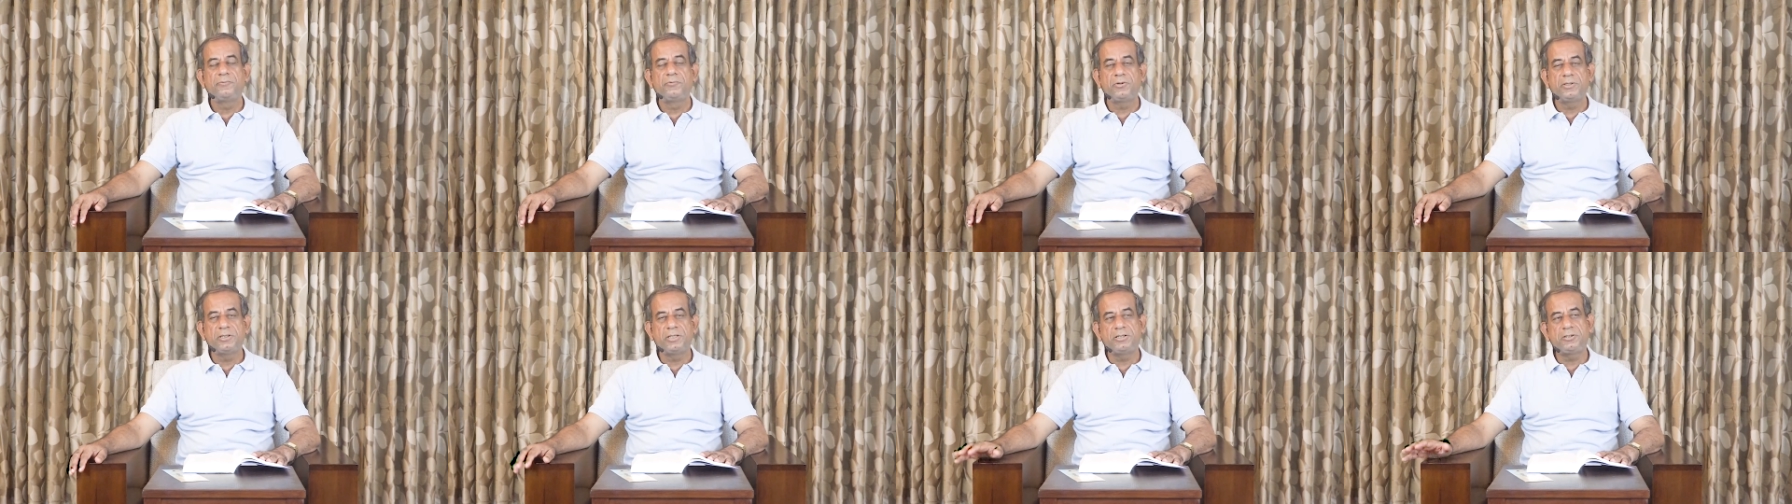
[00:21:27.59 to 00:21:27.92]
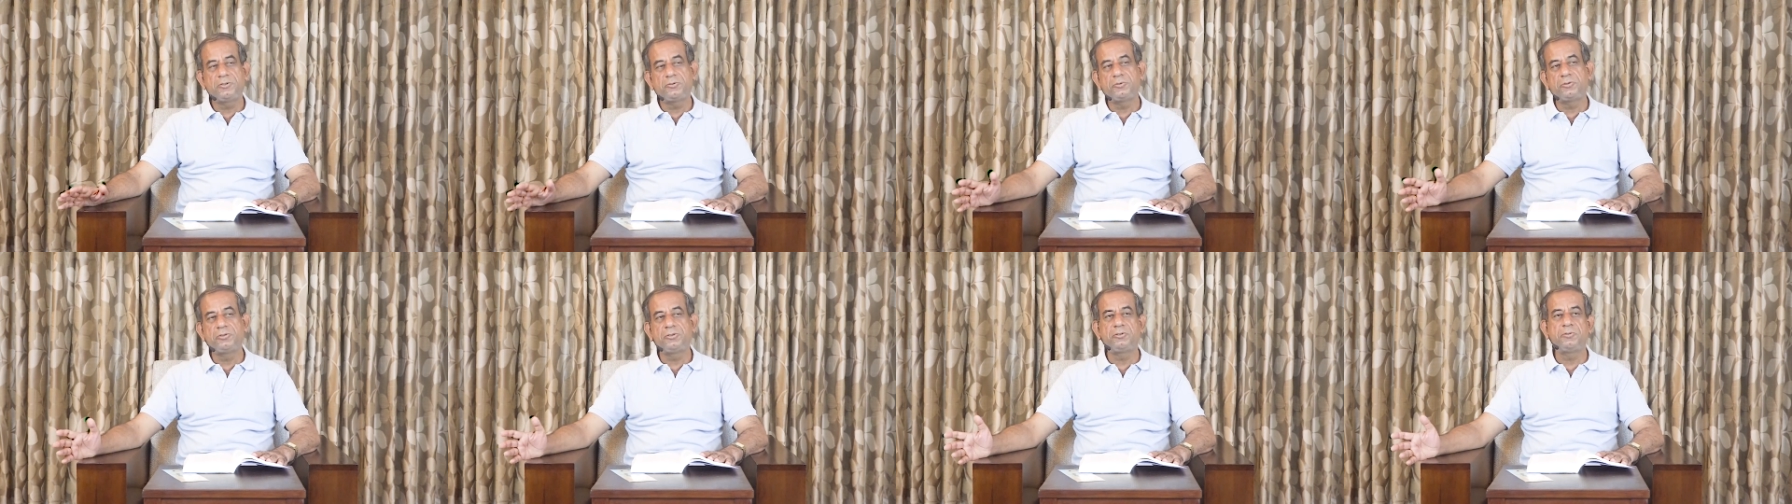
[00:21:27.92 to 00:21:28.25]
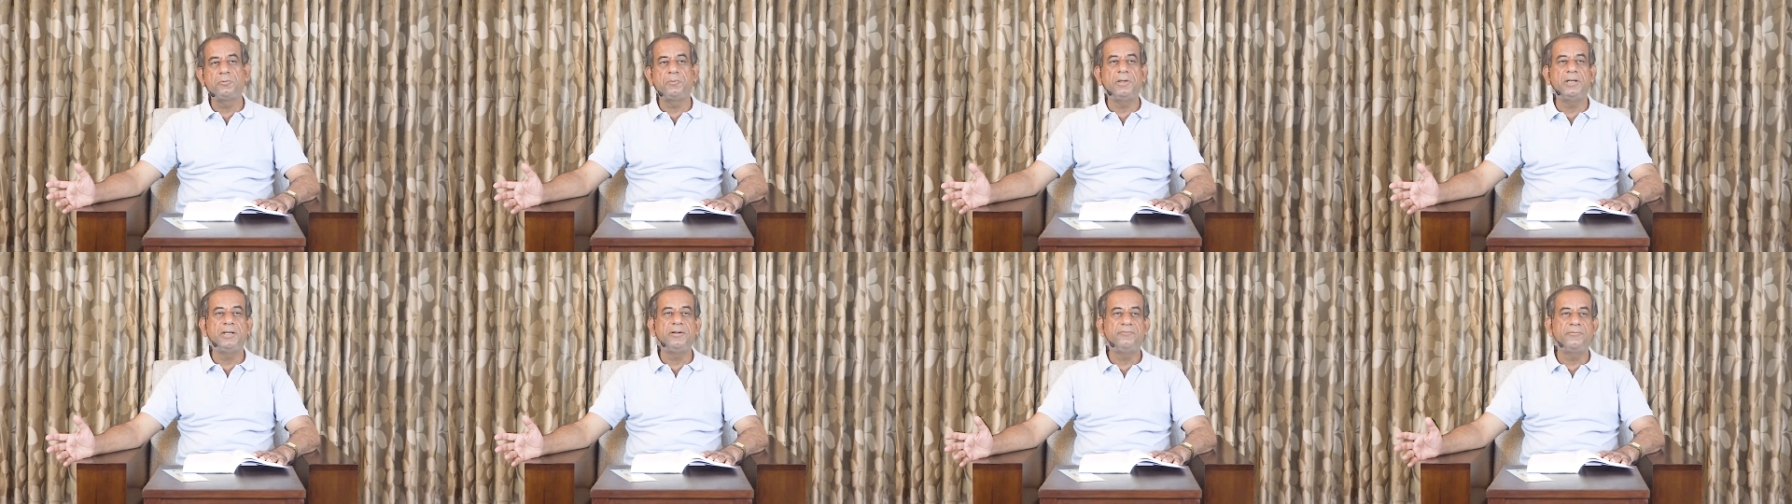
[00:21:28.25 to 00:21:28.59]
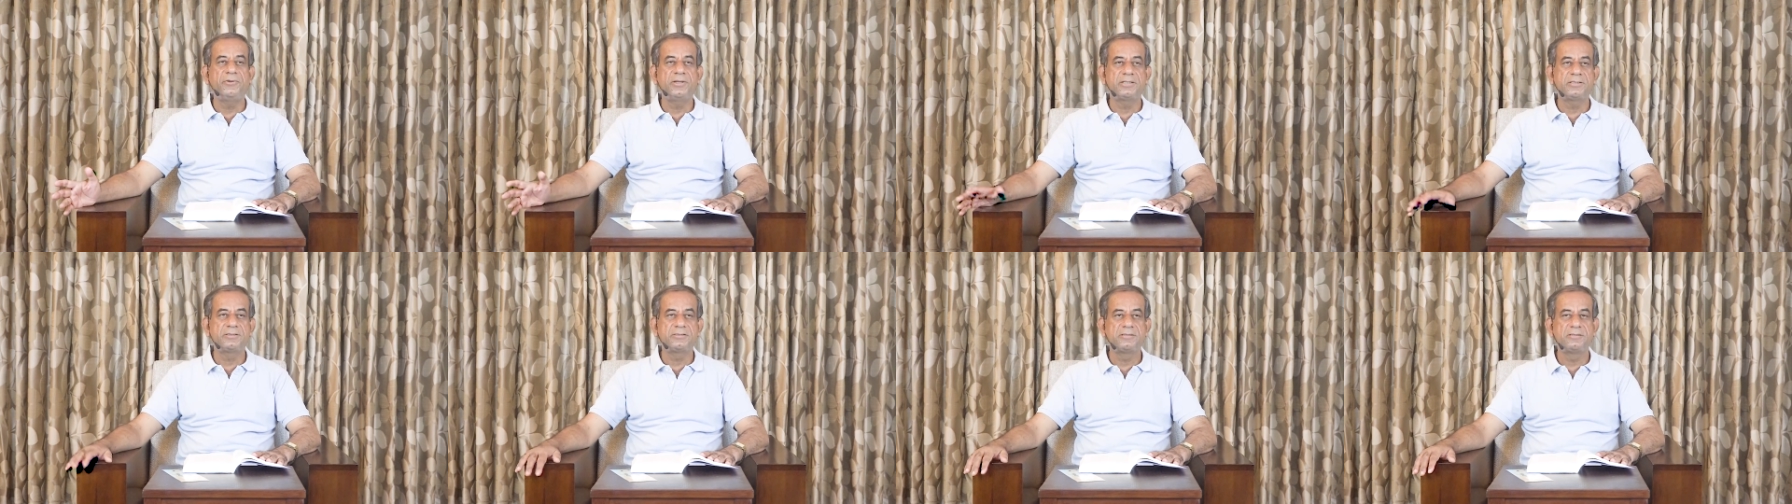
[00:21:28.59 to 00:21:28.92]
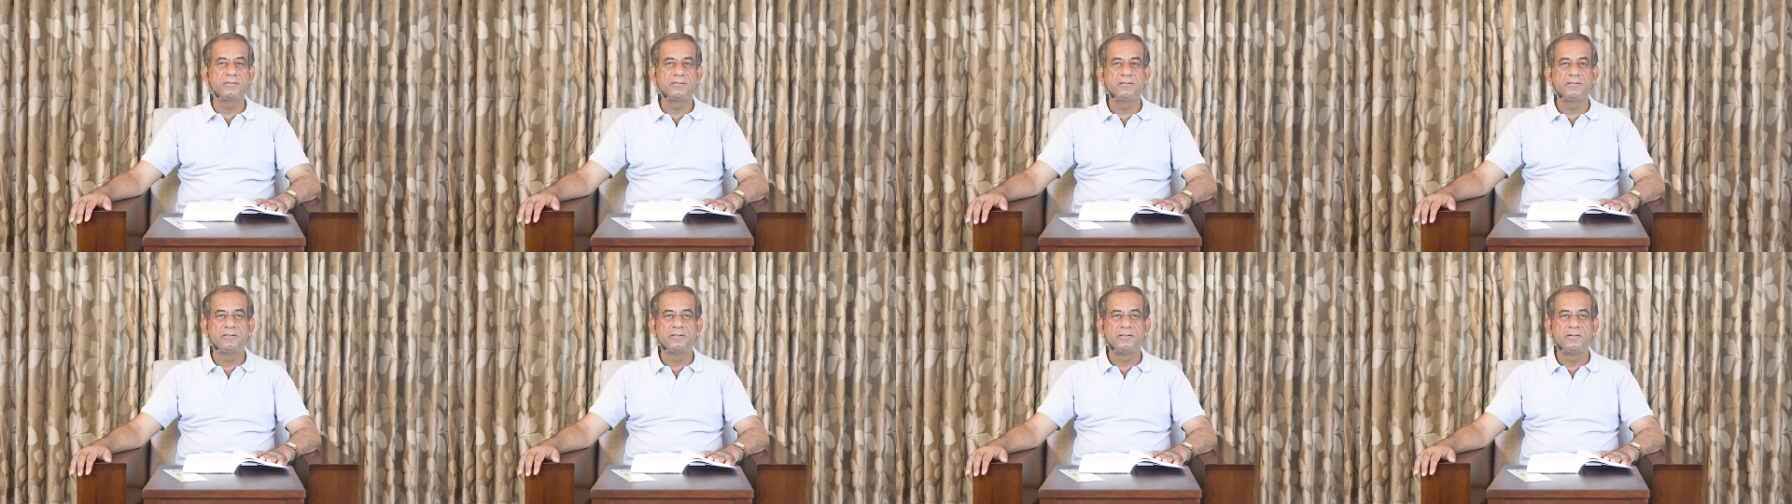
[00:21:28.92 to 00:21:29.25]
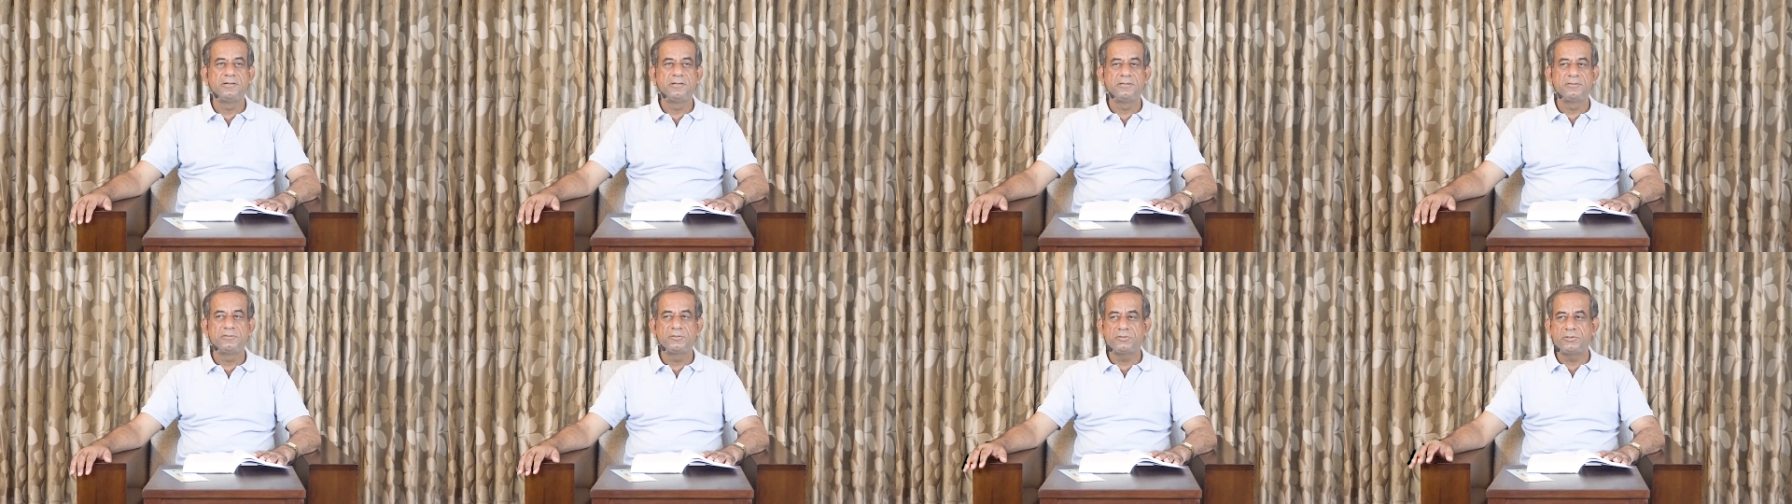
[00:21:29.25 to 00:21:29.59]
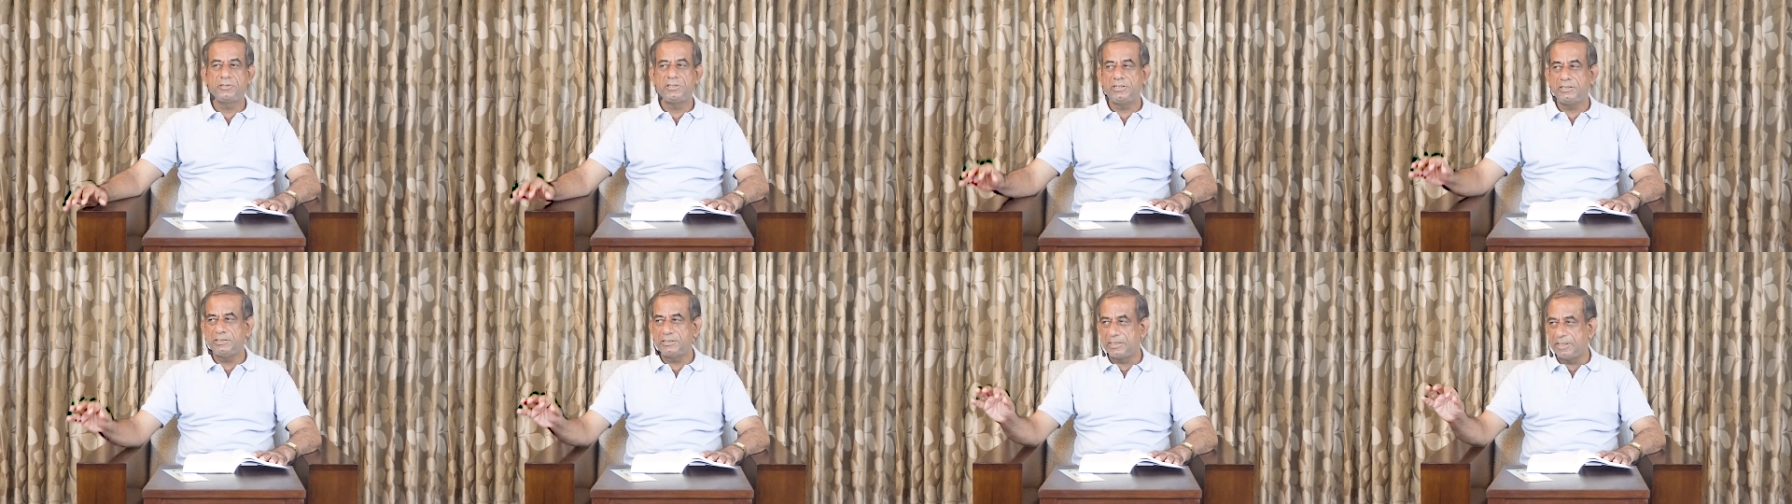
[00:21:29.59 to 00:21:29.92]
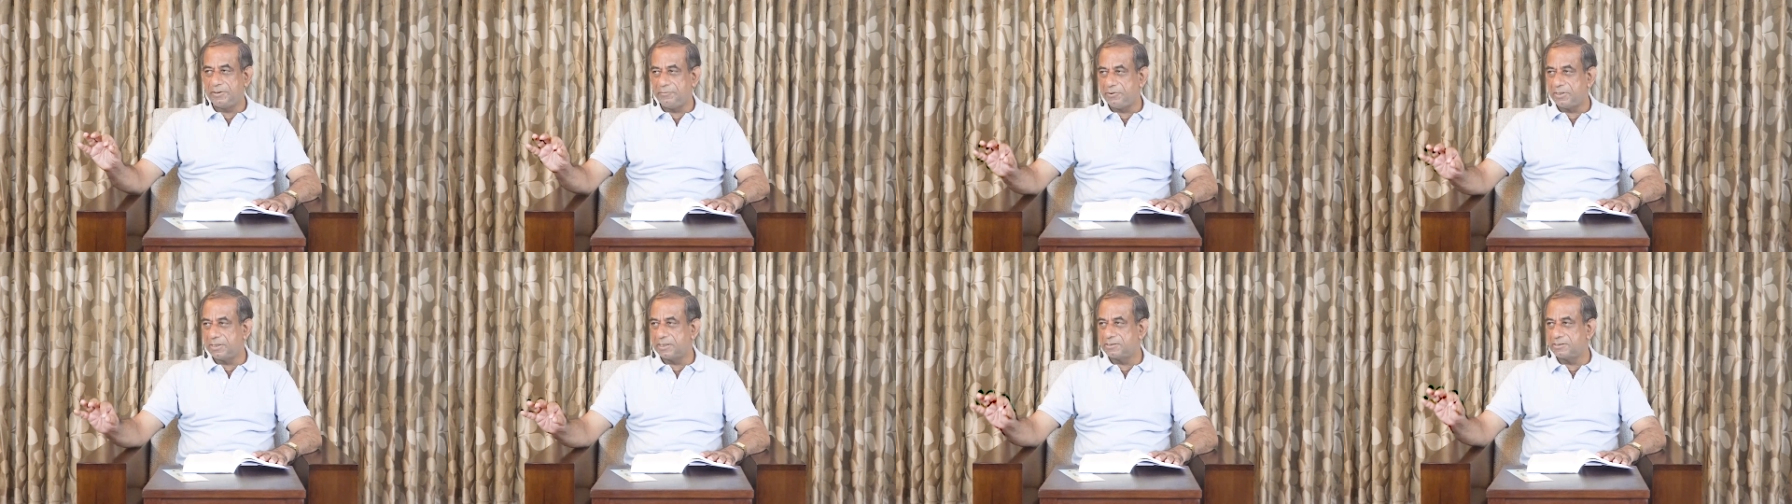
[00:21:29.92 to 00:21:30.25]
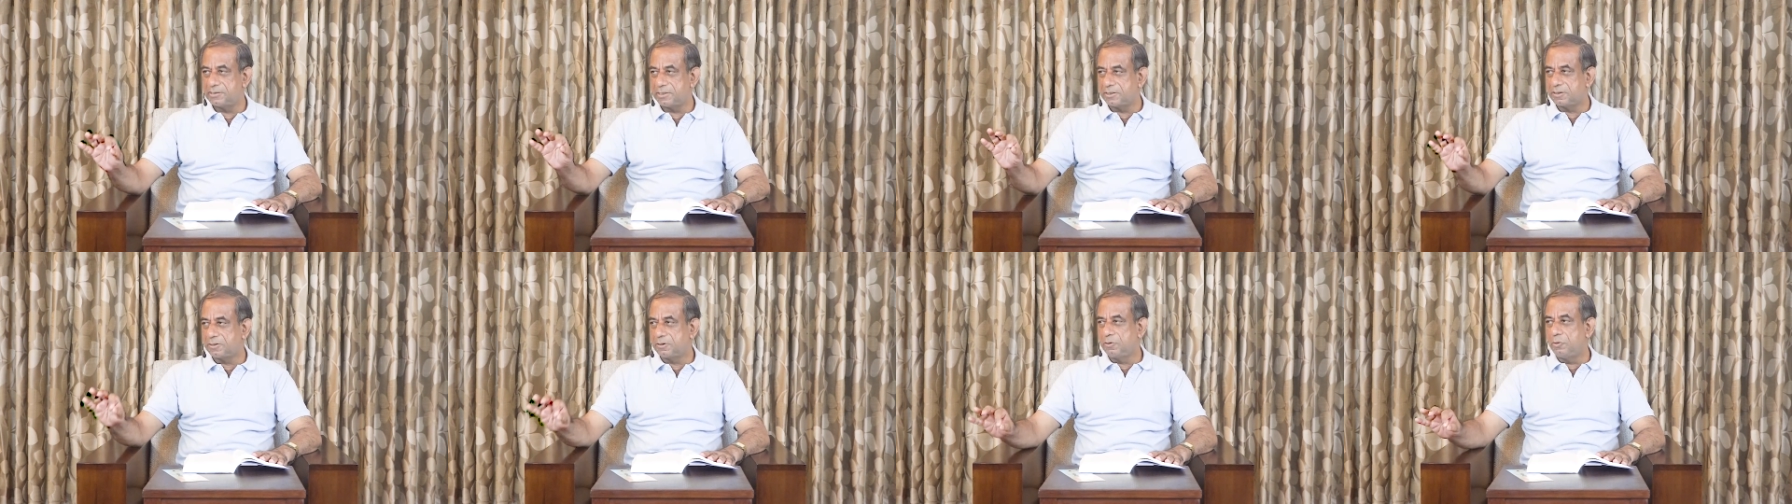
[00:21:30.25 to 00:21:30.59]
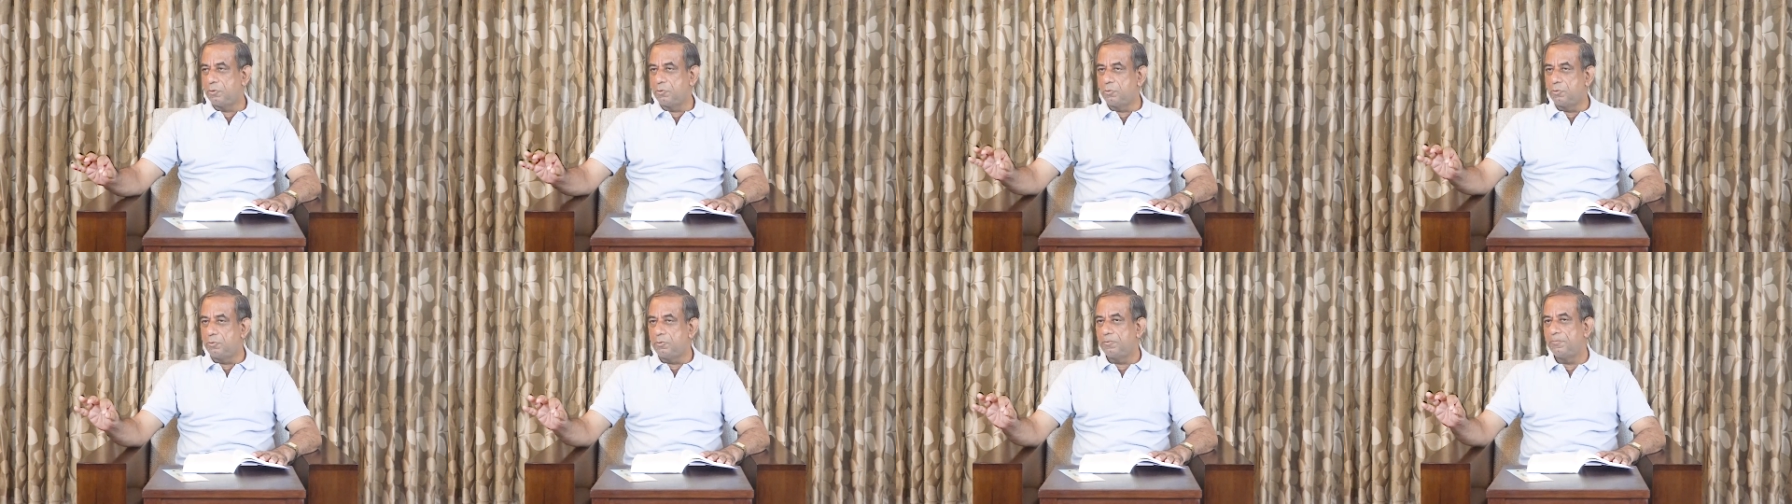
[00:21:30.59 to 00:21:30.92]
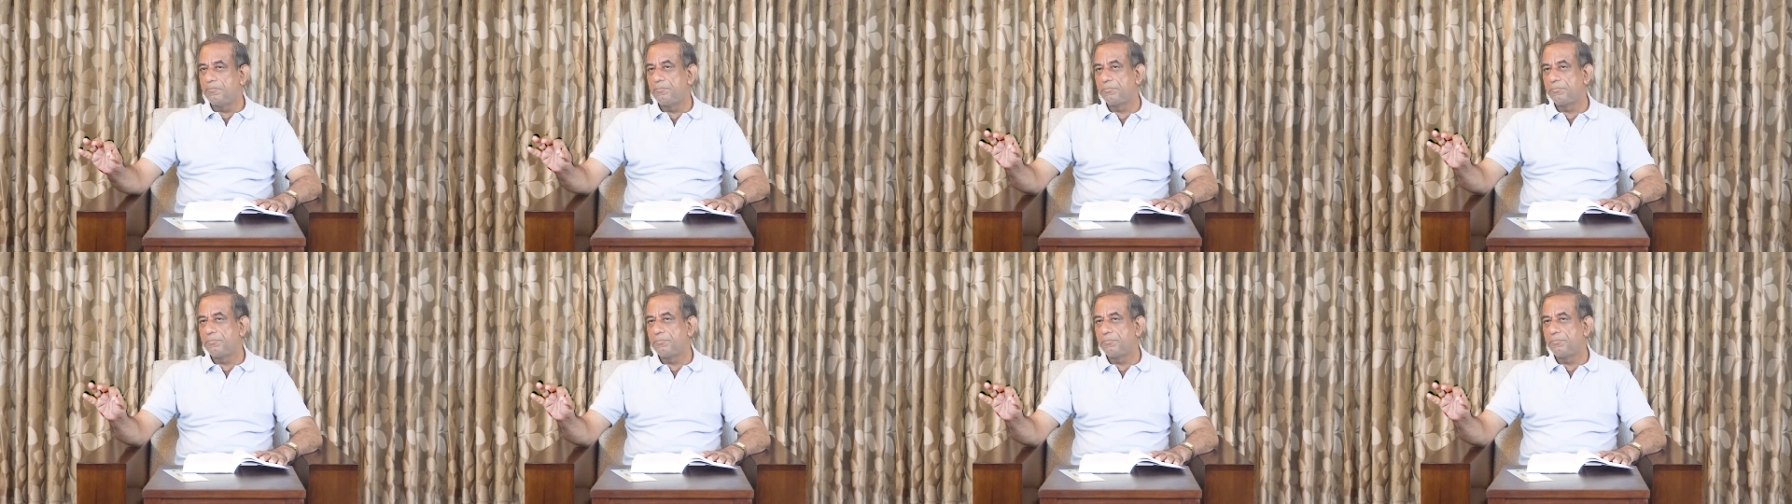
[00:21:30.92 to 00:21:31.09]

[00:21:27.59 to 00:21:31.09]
for the truth to manifest so she is giving us the clue